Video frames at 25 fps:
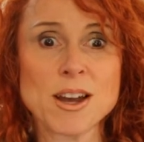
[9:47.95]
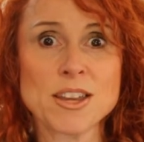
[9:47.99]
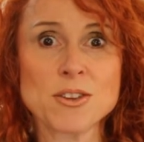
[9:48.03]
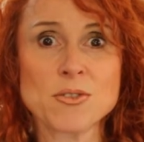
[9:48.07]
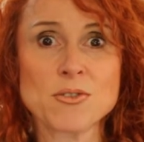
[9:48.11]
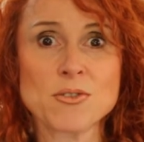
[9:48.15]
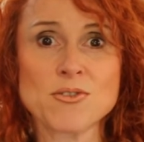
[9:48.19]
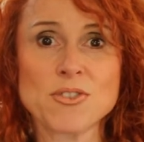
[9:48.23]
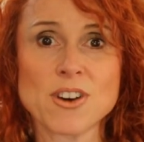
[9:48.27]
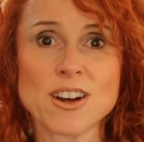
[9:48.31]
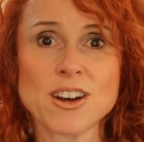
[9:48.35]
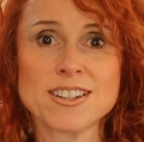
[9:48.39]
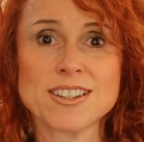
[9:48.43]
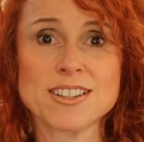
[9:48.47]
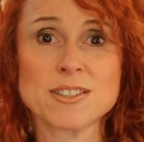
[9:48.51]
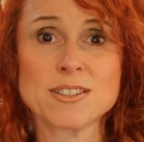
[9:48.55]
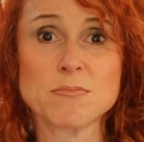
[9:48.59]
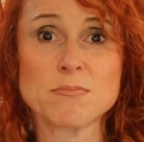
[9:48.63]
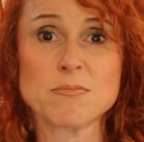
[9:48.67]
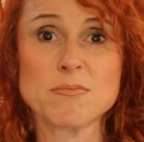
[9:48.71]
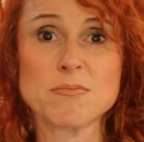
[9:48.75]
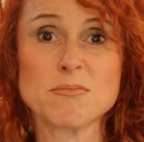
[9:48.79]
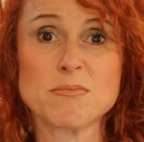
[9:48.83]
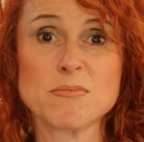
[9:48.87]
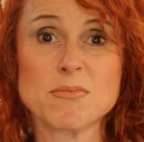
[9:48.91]
where you'll find
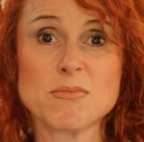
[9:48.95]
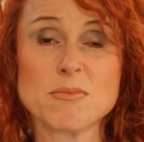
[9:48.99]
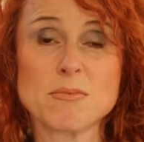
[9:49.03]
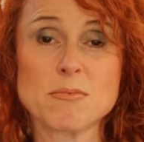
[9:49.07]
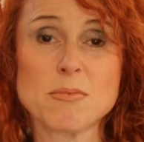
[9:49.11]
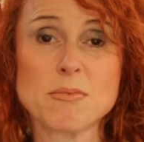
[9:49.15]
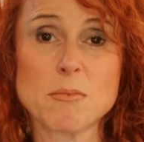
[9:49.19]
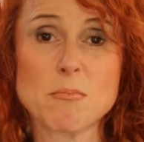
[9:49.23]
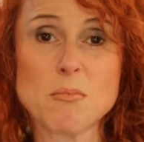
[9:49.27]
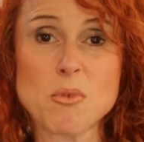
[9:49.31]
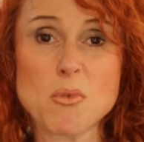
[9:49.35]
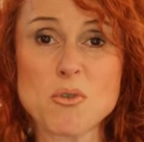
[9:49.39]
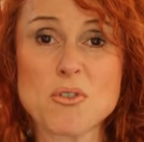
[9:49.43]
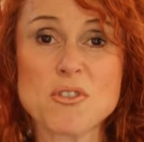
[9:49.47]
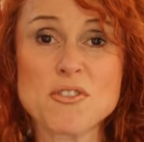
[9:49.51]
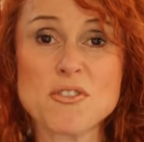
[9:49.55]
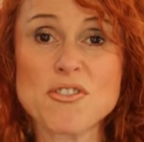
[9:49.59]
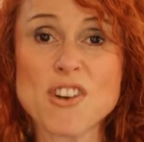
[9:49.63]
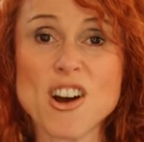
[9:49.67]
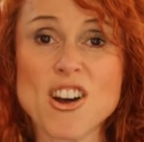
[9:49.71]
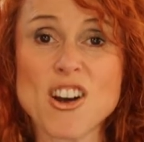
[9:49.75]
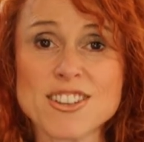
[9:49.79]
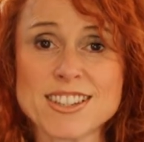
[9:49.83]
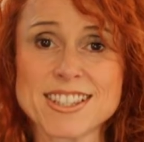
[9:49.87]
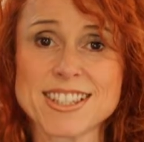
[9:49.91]
some more
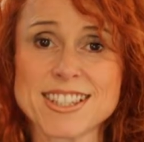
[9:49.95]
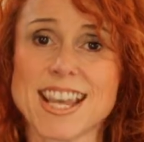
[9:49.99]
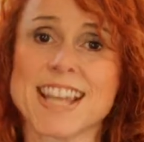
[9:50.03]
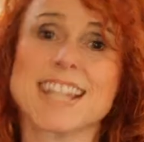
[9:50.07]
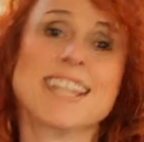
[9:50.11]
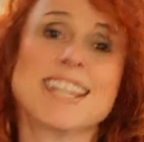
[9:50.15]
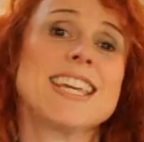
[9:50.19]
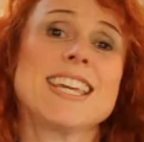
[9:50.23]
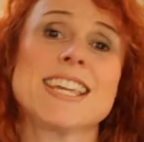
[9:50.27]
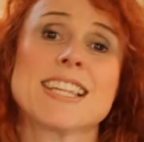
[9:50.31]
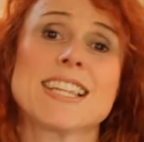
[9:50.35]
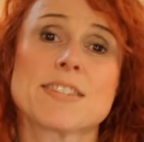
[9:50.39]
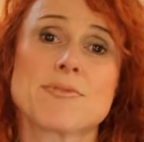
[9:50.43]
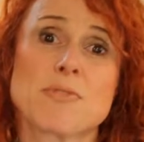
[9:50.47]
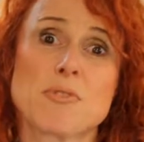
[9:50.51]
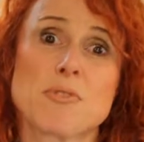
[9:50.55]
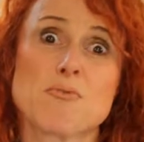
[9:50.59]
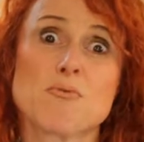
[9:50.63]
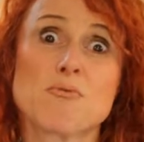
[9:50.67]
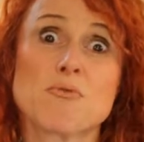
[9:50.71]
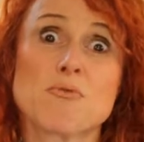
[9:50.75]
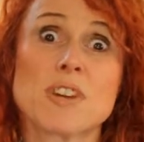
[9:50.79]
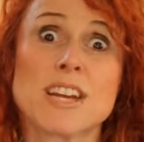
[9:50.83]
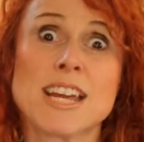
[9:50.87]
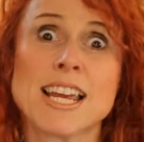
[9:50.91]
advanced techniques
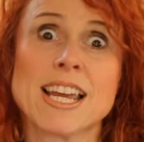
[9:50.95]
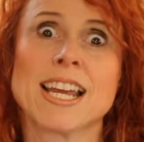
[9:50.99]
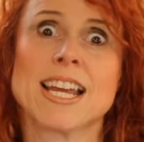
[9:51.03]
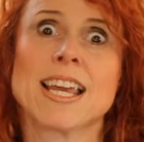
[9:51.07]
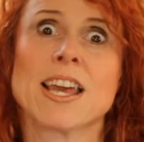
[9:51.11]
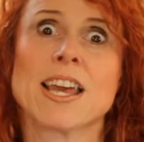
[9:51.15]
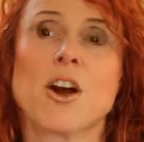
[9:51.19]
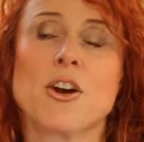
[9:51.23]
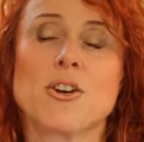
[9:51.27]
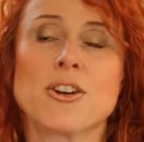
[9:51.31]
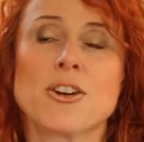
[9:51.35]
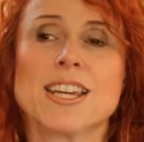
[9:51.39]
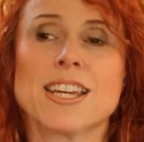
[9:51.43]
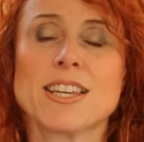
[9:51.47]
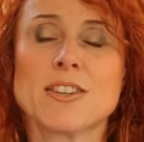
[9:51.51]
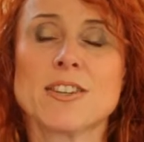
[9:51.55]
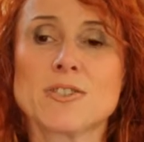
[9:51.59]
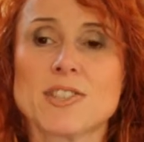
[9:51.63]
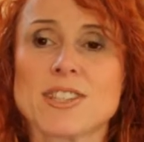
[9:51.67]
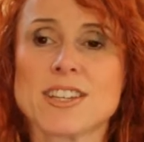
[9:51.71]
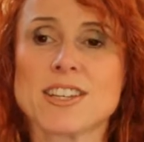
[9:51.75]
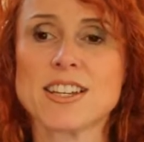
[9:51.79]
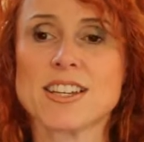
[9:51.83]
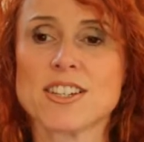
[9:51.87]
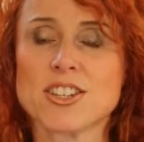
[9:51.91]
for really honing
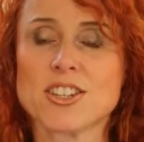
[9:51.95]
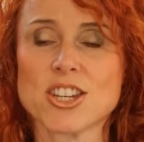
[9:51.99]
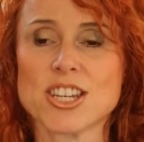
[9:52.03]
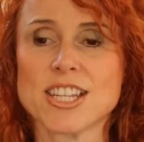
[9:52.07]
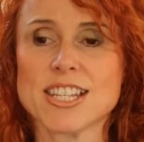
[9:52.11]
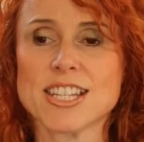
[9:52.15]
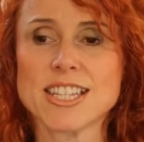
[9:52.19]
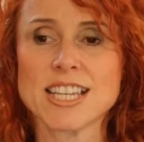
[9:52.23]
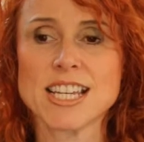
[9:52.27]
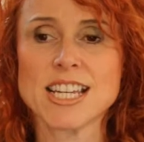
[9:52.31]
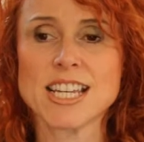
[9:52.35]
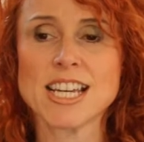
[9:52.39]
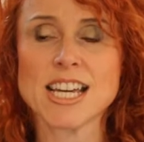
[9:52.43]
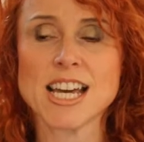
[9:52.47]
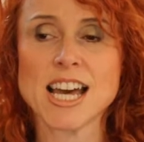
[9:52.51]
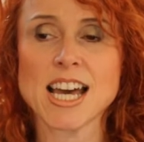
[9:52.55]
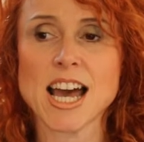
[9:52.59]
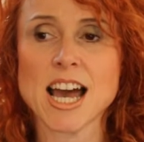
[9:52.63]
your searches.